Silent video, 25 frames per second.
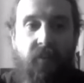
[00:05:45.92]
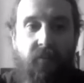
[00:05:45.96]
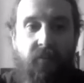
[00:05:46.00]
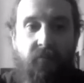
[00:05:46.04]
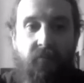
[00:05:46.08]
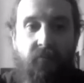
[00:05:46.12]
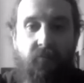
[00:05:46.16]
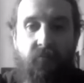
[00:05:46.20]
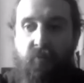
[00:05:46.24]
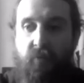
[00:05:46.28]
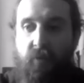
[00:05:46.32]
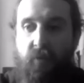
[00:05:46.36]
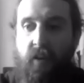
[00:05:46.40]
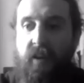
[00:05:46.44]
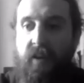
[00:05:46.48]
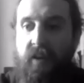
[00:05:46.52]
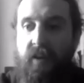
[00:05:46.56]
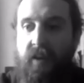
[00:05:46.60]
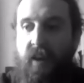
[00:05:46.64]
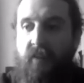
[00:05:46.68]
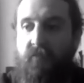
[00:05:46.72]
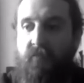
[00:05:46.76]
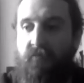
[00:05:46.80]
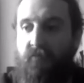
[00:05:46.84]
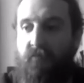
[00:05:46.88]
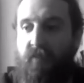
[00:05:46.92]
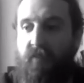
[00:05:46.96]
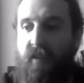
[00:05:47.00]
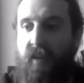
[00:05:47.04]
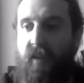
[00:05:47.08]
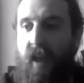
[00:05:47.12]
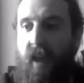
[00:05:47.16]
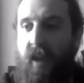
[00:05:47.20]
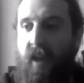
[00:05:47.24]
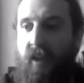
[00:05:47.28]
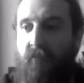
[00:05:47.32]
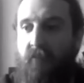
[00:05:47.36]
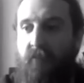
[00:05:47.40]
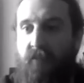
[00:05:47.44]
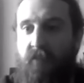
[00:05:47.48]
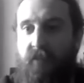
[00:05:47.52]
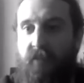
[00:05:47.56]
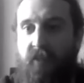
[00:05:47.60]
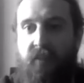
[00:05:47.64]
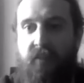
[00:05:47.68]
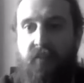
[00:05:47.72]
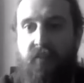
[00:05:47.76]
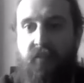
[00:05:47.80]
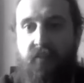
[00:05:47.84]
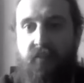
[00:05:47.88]
played every day ever
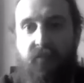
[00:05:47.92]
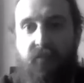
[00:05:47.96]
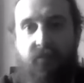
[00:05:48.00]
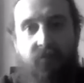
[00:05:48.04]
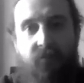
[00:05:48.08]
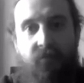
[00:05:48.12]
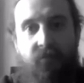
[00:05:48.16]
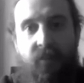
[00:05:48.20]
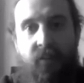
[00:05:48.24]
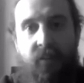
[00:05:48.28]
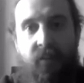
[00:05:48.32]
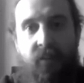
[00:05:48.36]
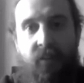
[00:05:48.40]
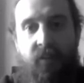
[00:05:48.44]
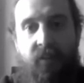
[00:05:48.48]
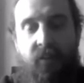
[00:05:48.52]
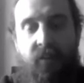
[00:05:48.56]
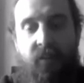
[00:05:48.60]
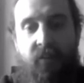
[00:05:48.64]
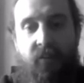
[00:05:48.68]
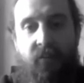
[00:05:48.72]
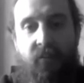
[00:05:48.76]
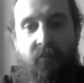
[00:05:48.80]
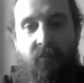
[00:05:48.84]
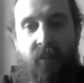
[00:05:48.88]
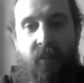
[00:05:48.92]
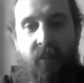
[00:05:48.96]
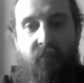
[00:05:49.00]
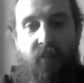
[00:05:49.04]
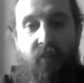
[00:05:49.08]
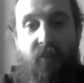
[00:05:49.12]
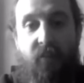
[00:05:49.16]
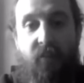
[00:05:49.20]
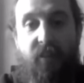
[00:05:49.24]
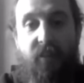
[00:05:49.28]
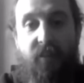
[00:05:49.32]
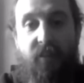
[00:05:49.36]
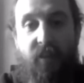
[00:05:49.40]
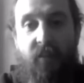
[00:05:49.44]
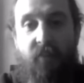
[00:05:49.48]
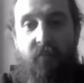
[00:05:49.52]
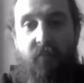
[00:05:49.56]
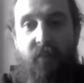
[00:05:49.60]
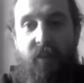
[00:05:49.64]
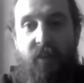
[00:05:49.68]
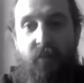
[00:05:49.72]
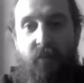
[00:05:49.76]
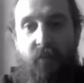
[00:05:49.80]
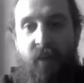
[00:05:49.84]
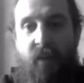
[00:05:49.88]
since, really. And
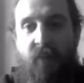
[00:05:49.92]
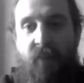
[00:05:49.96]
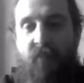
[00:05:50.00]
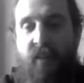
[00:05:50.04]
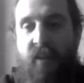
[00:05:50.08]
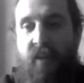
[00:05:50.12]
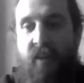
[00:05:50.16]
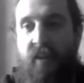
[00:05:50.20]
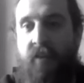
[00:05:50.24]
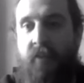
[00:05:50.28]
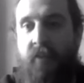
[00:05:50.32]
that's where the